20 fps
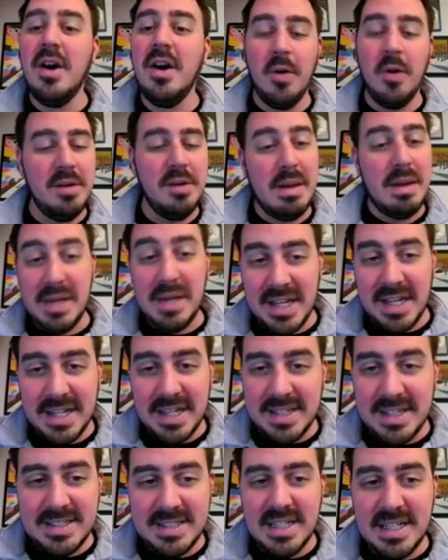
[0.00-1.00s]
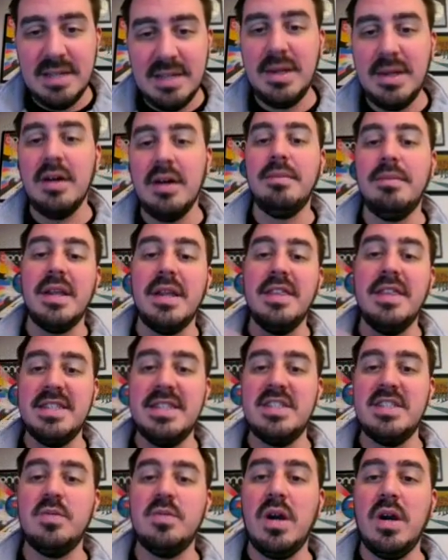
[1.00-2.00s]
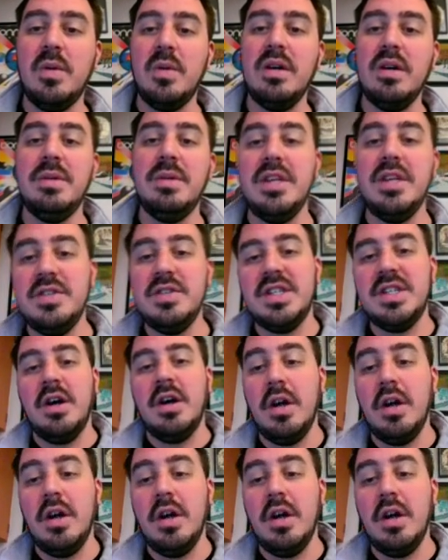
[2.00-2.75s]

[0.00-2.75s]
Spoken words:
or you may be getting this in email, but this is where we'll be using